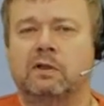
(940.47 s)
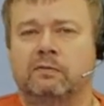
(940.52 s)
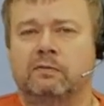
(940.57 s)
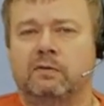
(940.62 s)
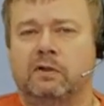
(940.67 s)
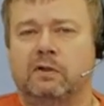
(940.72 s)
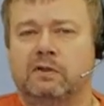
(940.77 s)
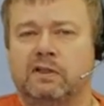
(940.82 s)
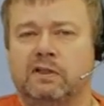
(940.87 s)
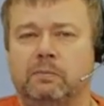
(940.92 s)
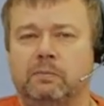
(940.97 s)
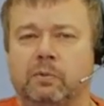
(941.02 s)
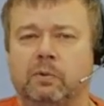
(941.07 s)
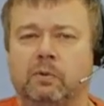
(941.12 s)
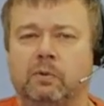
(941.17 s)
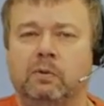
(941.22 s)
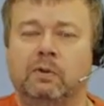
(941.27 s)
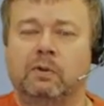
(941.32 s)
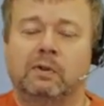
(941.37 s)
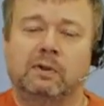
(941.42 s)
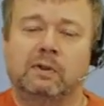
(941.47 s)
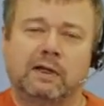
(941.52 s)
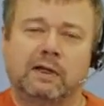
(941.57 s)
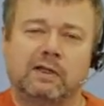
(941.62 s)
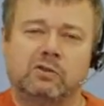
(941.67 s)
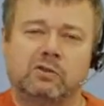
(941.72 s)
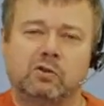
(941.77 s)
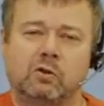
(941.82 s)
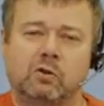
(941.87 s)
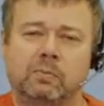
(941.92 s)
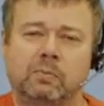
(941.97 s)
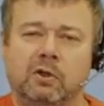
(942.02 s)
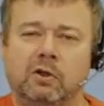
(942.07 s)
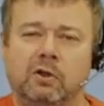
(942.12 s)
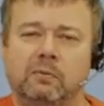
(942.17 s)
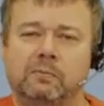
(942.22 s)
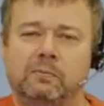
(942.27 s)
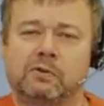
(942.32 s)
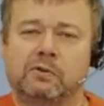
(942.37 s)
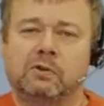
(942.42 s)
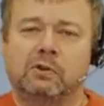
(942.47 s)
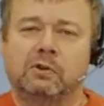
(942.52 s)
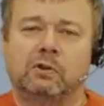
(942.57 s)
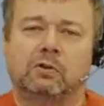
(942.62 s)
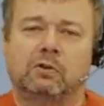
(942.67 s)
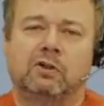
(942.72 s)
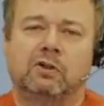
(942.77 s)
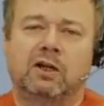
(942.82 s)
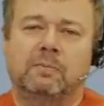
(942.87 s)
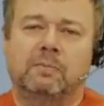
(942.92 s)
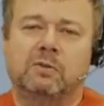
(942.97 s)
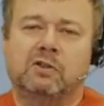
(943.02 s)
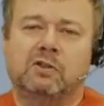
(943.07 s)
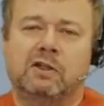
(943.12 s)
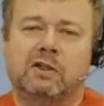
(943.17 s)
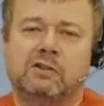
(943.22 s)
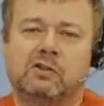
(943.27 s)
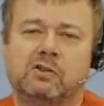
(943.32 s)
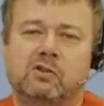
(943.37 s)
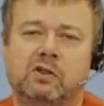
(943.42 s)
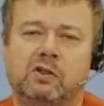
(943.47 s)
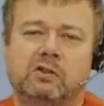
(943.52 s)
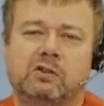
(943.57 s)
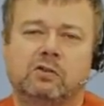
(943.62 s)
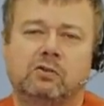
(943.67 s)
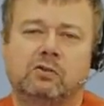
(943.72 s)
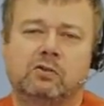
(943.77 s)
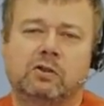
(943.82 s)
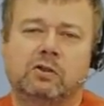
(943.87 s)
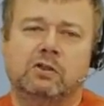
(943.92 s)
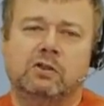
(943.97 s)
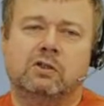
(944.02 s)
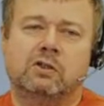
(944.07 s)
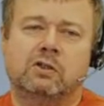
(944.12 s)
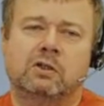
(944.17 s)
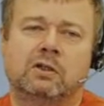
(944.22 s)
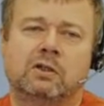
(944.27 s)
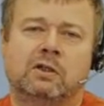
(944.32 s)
For example, Azure Blobs or Amazon S3 storage.